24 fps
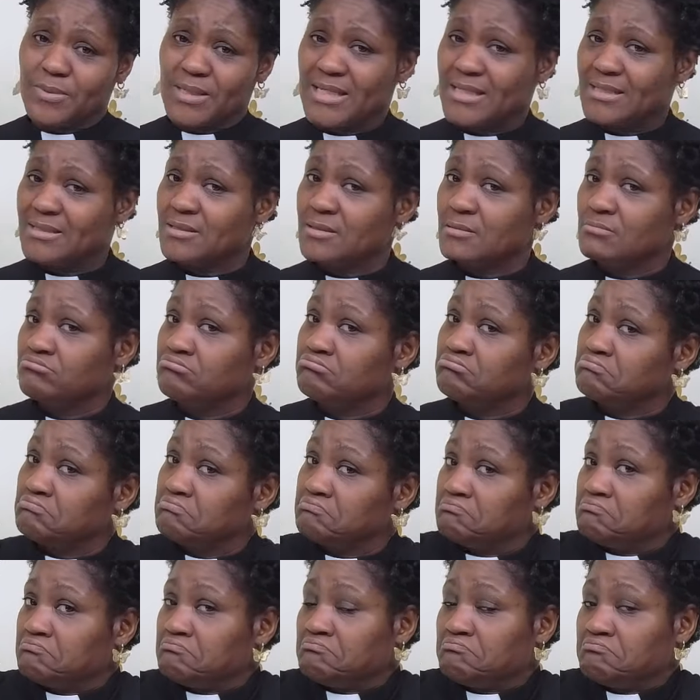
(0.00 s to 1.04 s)
place?
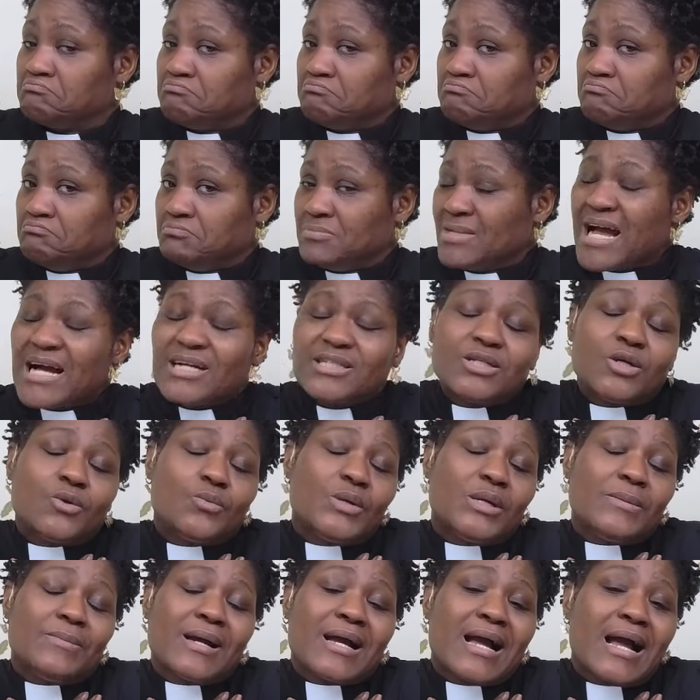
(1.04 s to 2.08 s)
How did
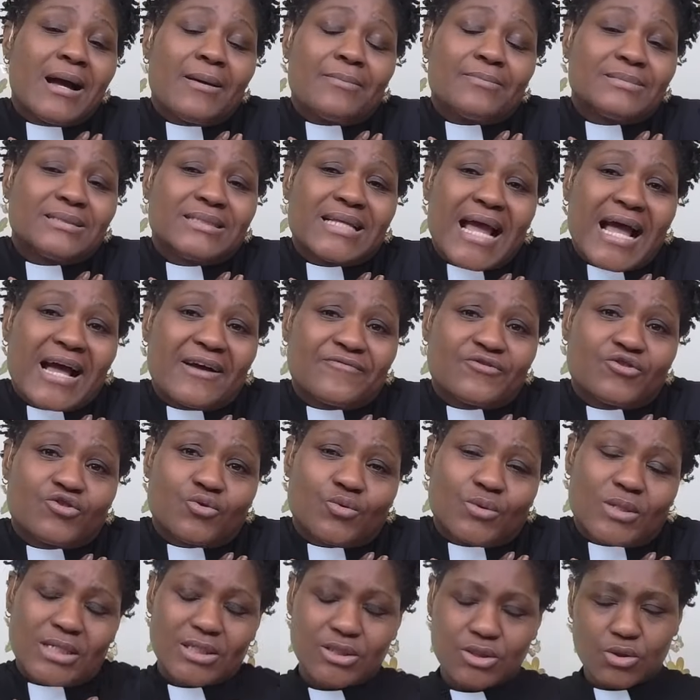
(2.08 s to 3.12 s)
we become to have
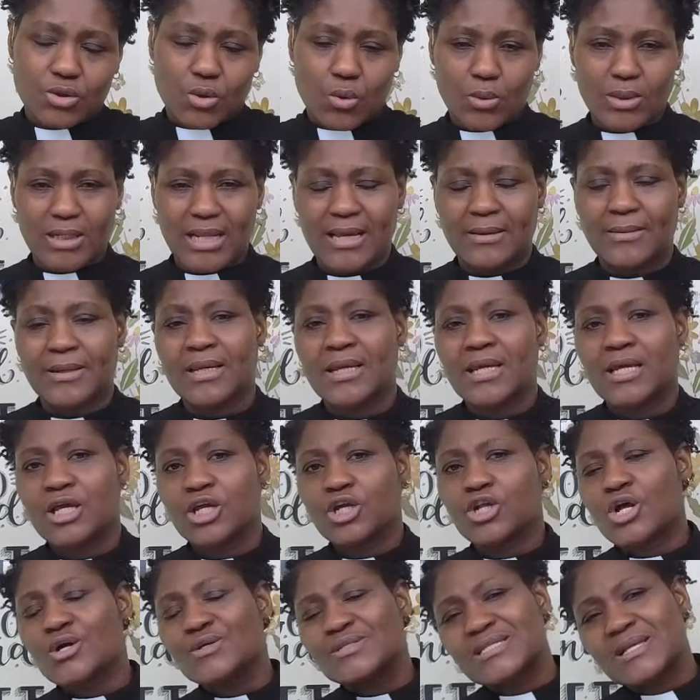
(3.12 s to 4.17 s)
students loan debt?
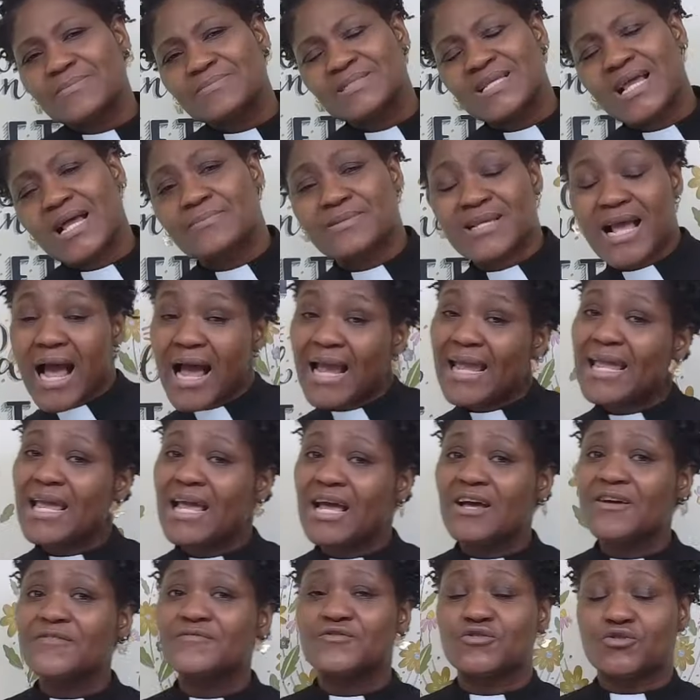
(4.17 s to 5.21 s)
You know, sometimes
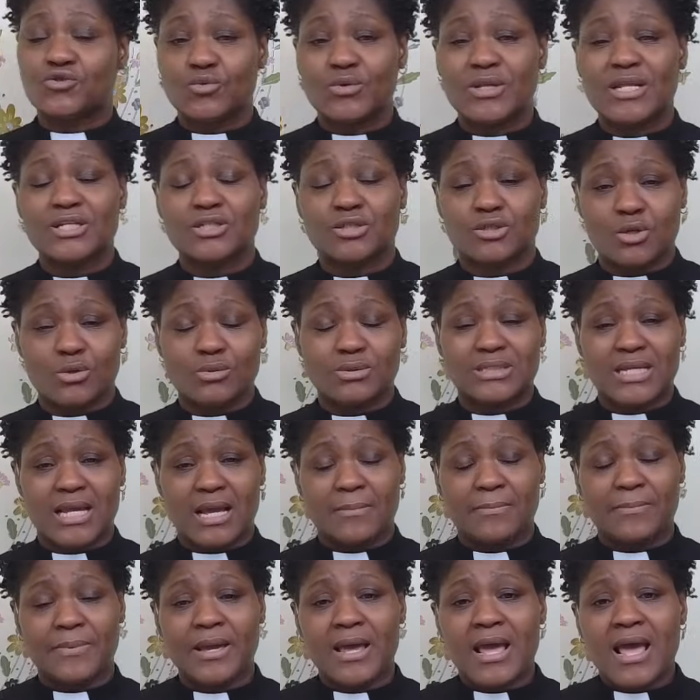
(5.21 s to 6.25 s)
I have students loan debt.
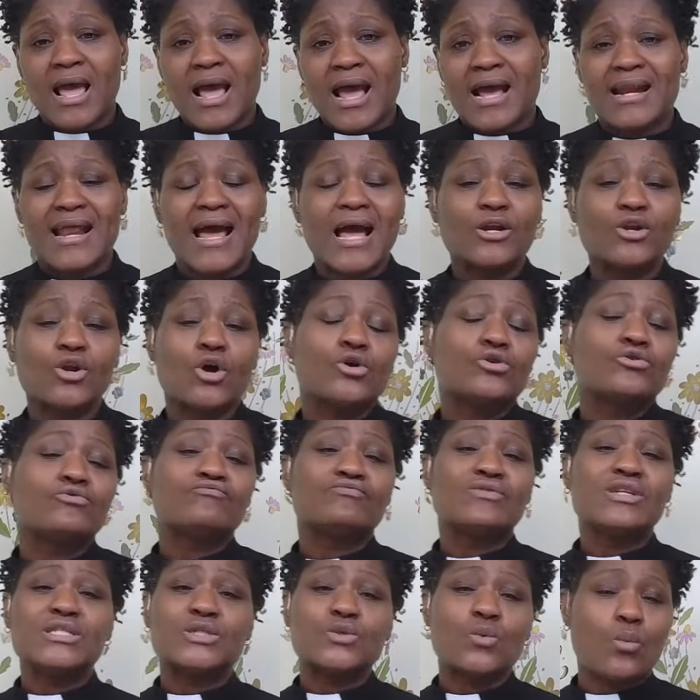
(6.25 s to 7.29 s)
And I know the
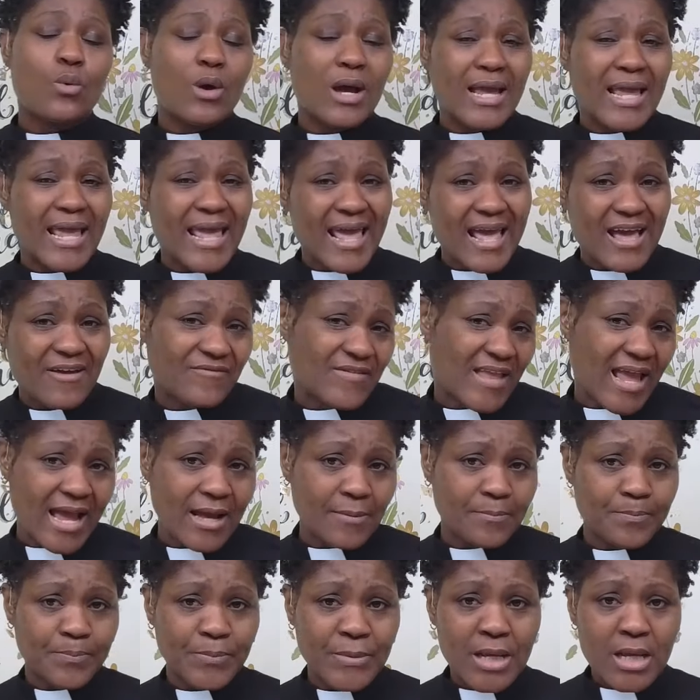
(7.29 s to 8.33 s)
reason why I have
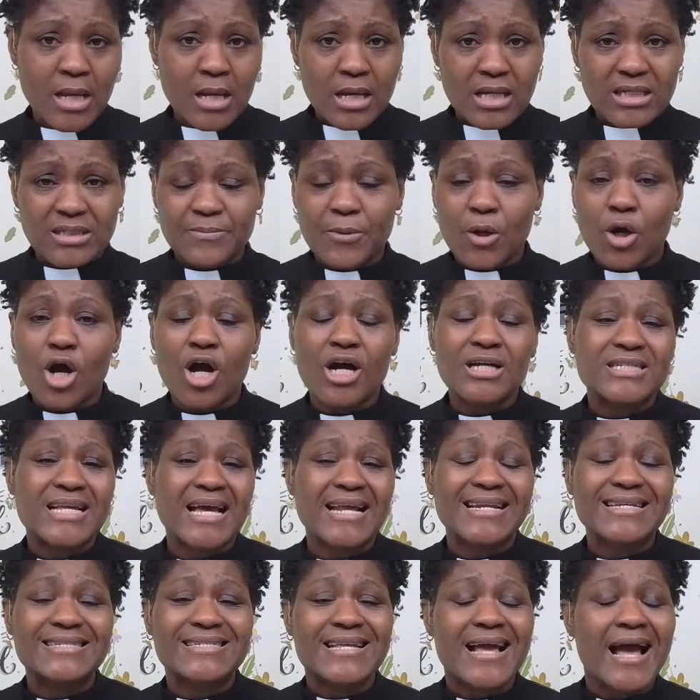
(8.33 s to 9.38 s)
that is because
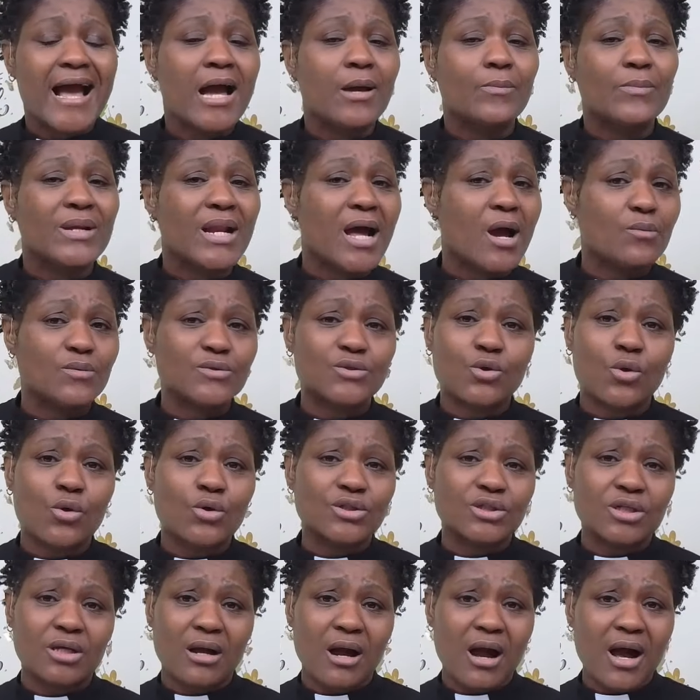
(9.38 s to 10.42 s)
at the time when I was
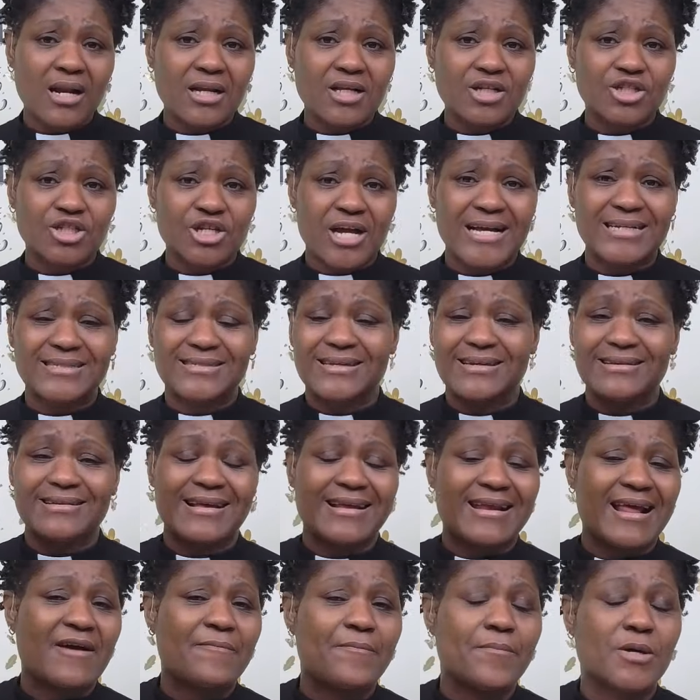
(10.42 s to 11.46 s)
going to college, I did
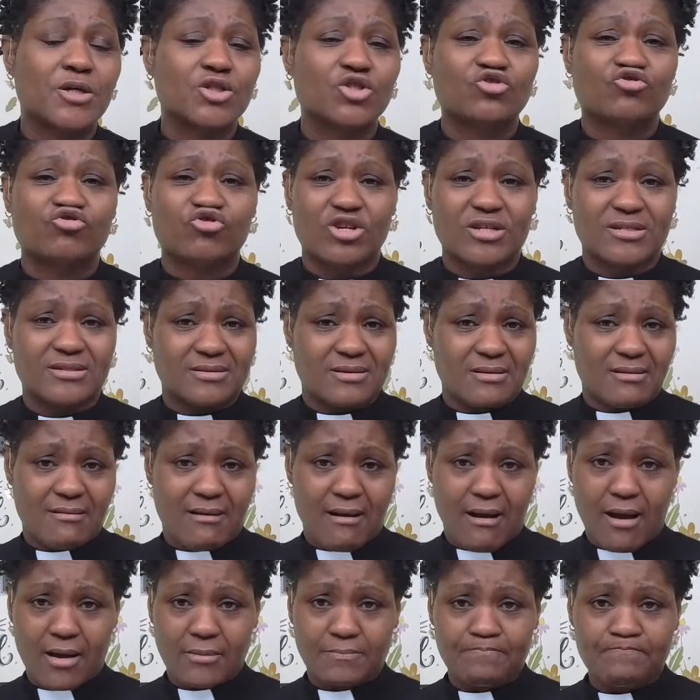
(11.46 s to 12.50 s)
not have much trust in
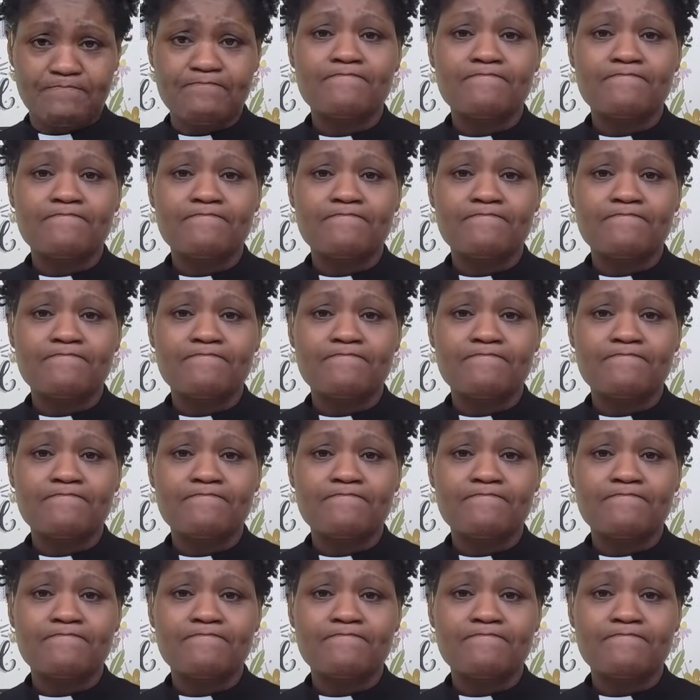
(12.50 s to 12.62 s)
God.